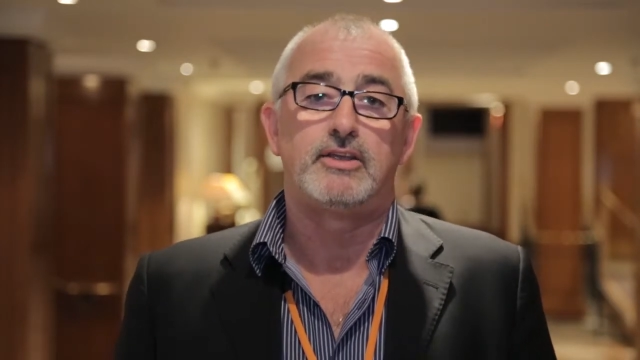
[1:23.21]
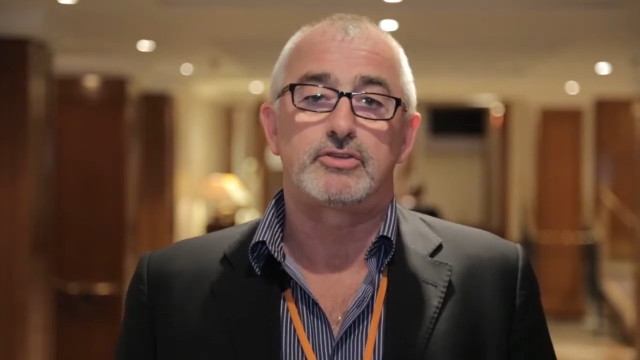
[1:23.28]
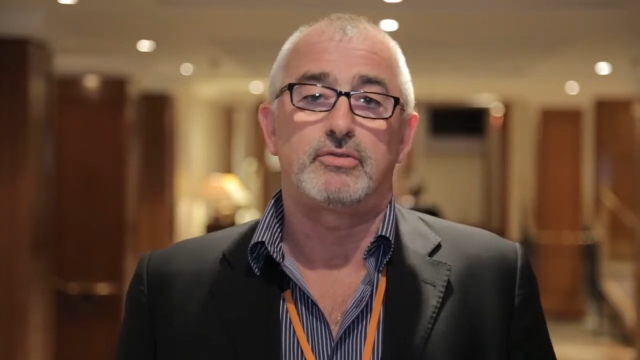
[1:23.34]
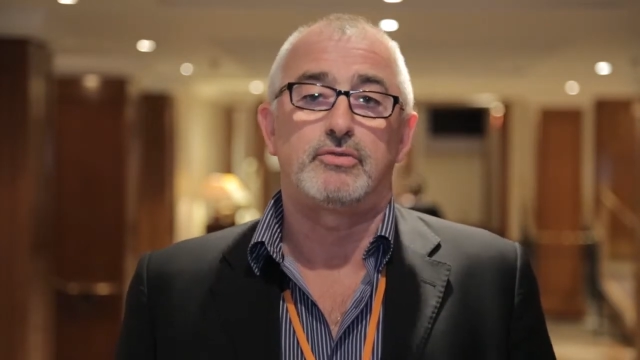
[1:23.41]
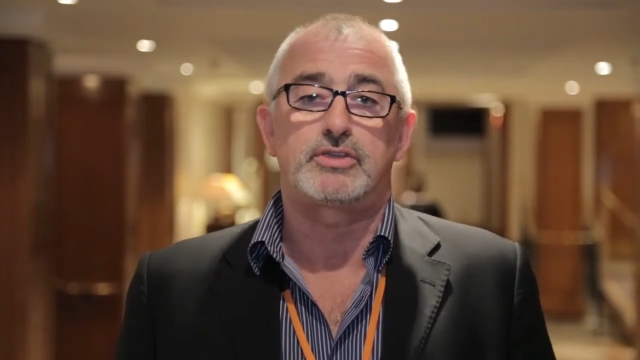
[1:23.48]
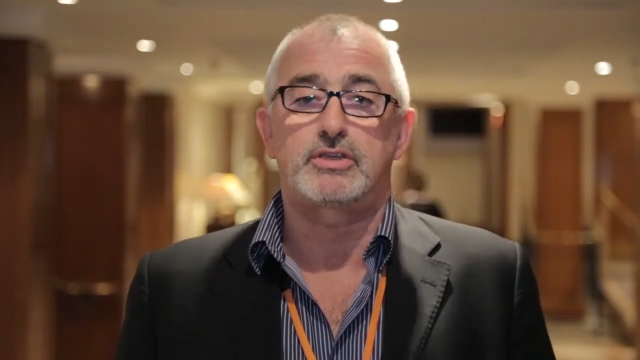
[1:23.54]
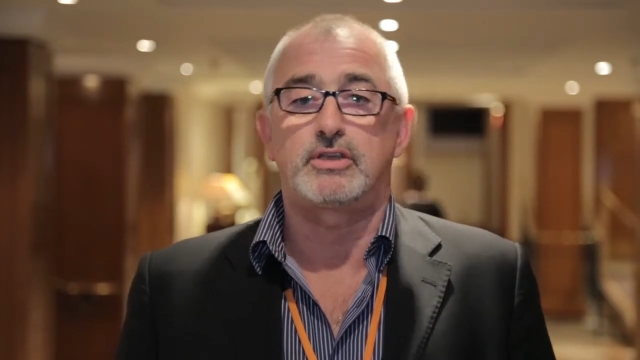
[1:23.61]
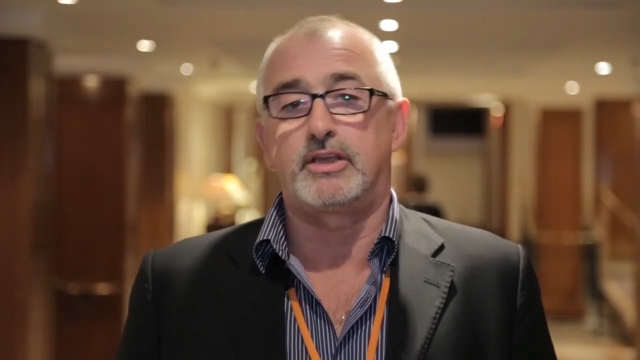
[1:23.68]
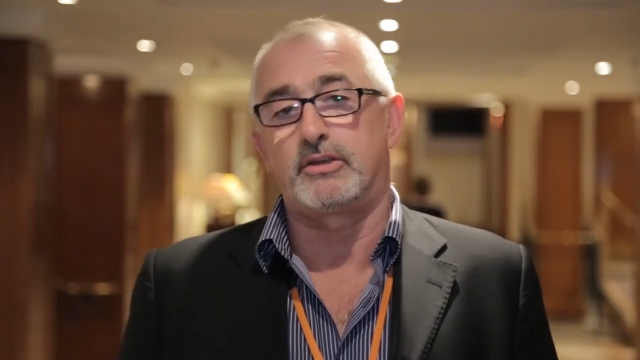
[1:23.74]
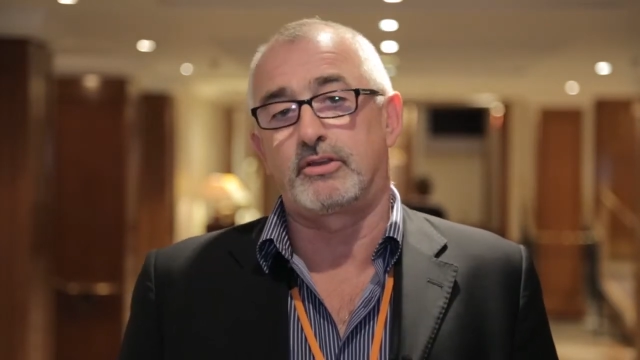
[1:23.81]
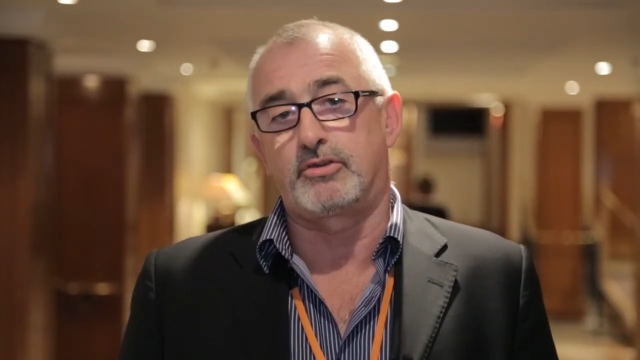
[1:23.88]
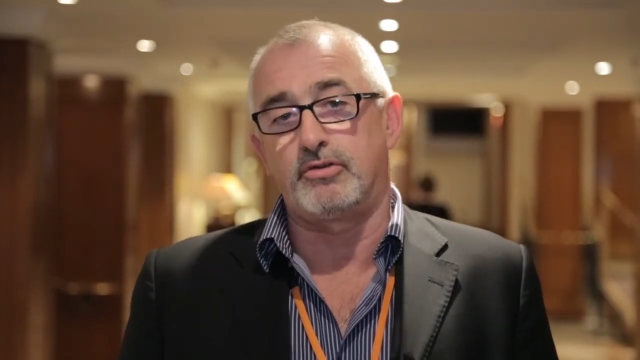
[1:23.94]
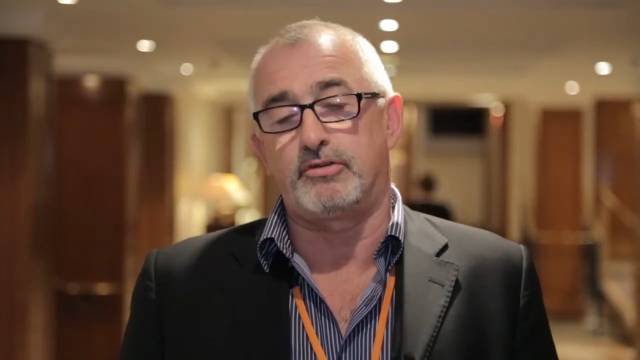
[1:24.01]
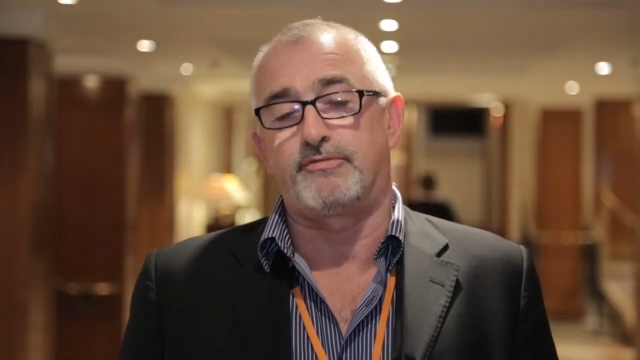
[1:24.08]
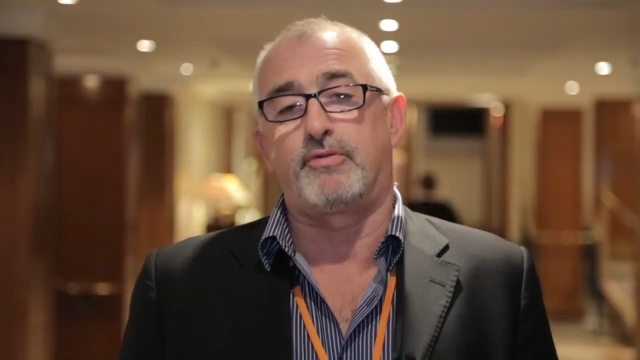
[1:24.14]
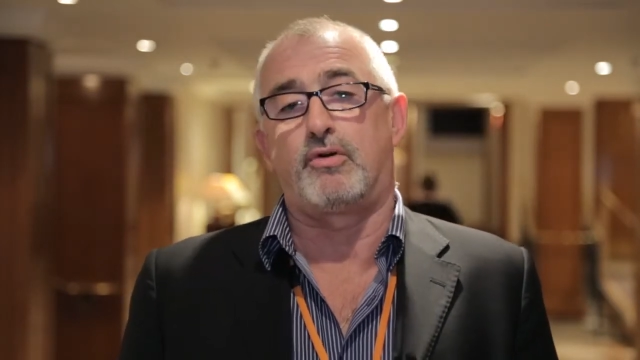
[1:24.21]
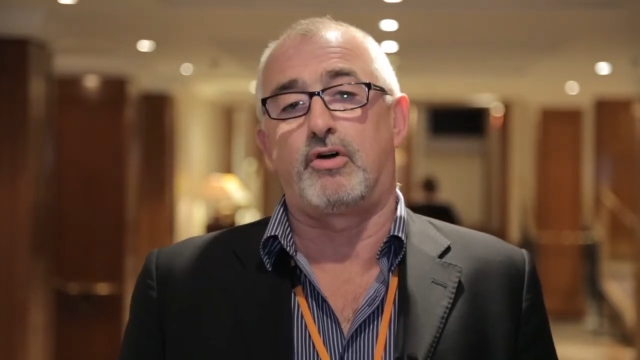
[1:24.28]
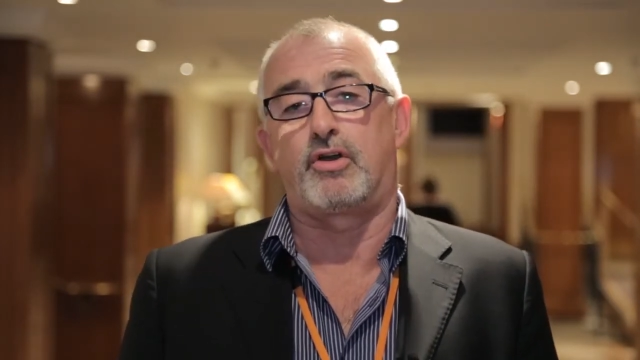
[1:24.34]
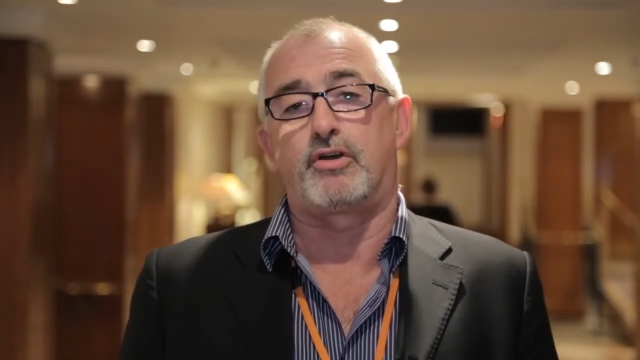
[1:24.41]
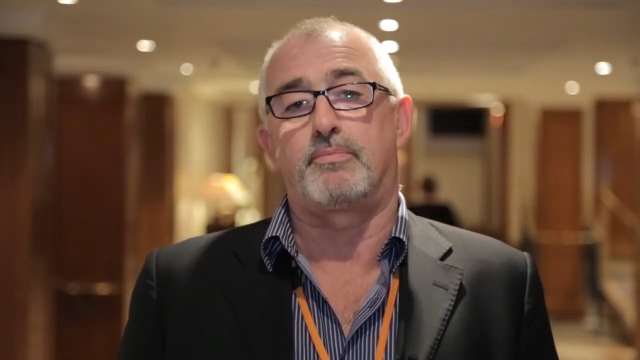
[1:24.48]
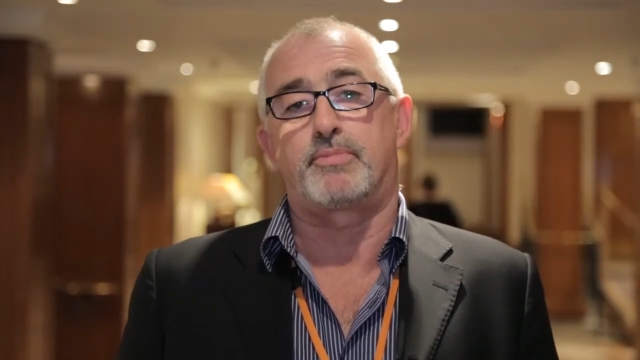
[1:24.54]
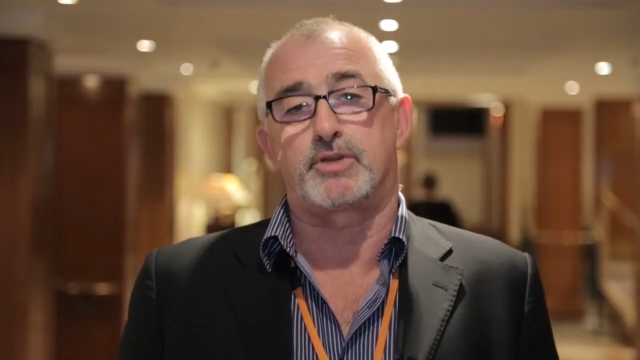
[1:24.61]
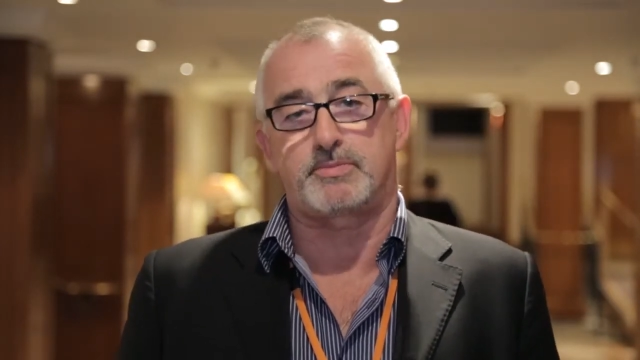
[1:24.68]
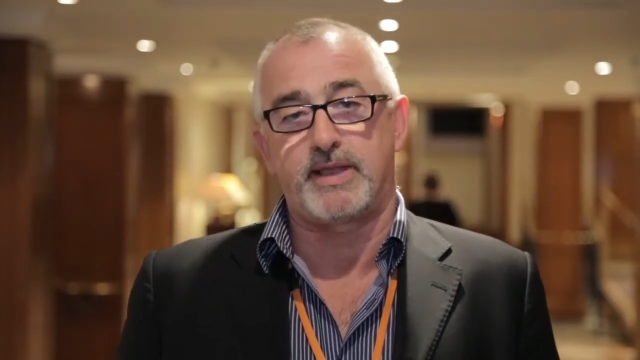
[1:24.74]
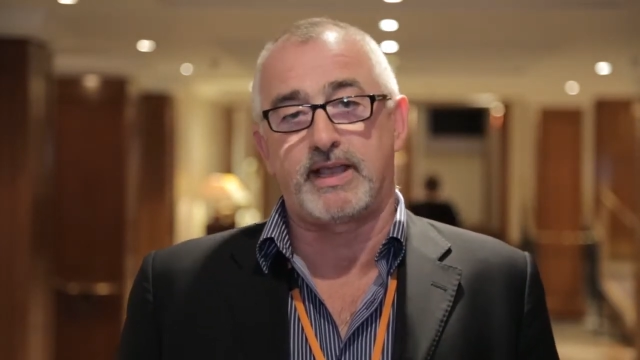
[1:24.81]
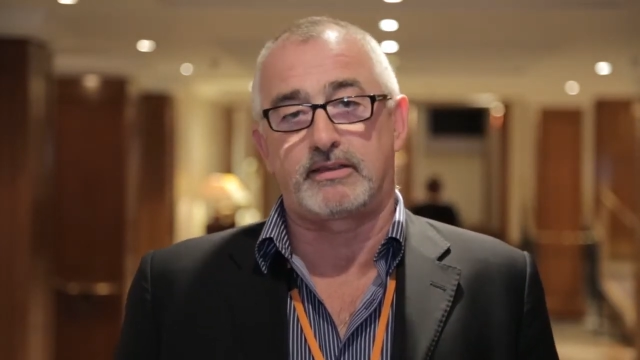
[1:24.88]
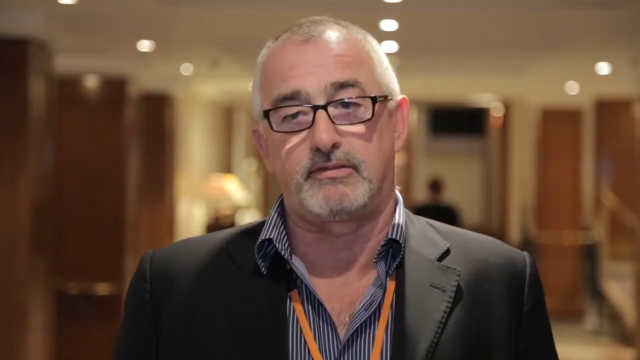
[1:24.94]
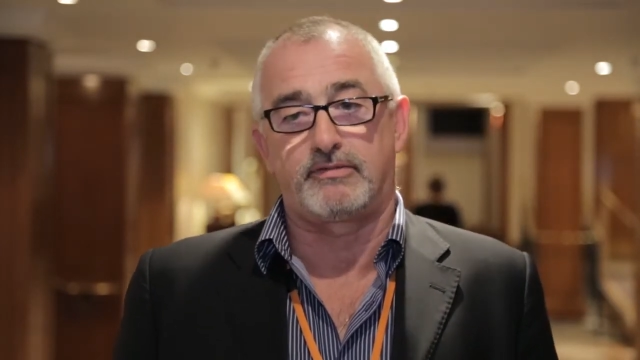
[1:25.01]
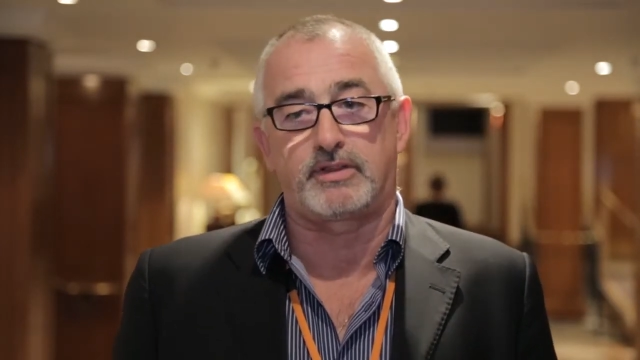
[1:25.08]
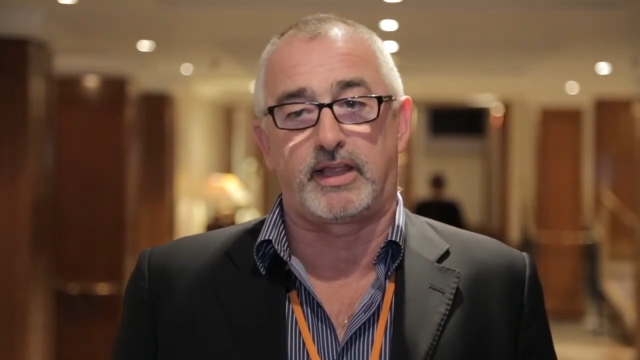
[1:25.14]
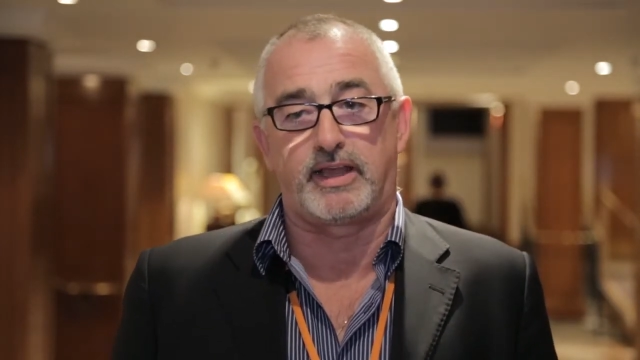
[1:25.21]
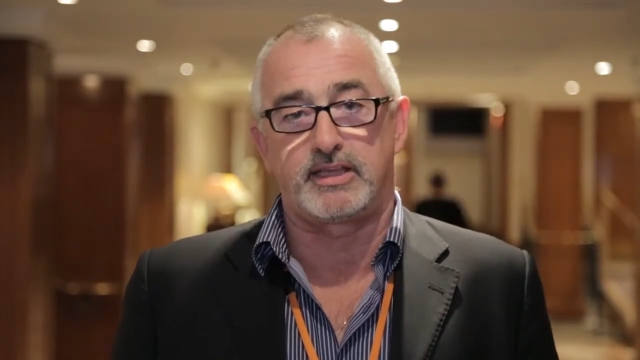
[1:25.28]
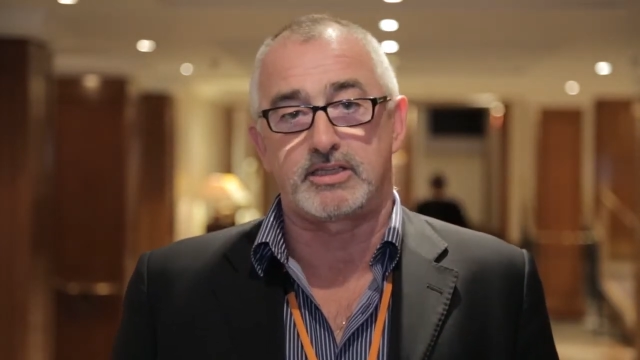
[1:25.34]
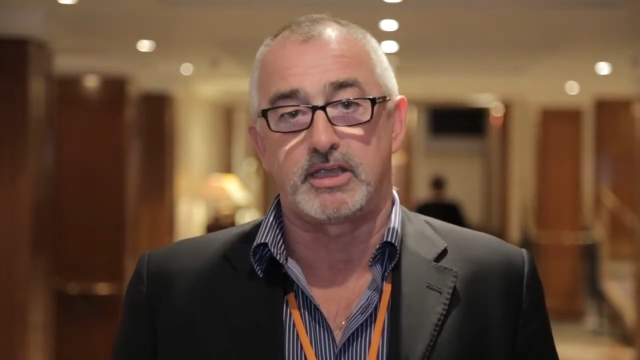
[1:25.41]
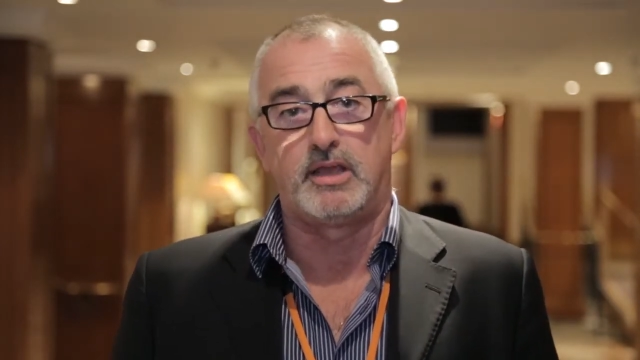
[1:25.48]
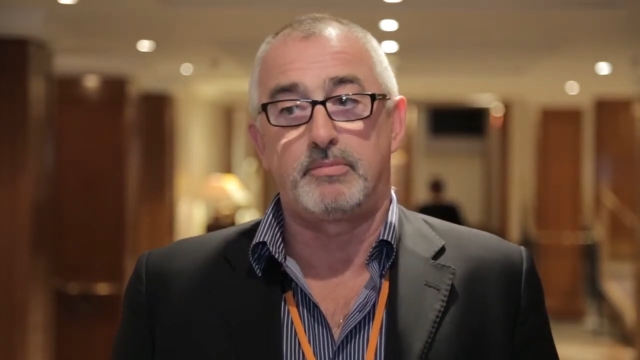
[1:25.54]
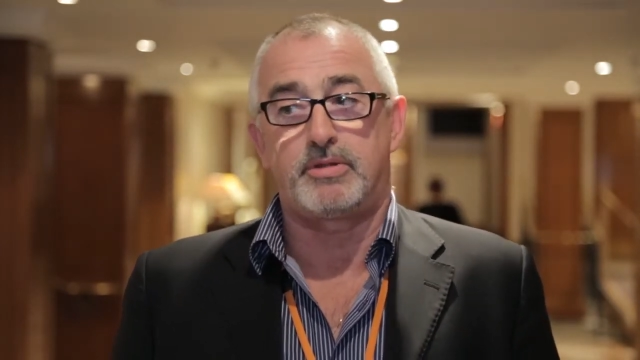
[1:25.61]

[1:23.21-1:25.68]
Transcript: So it's good for prospective clients,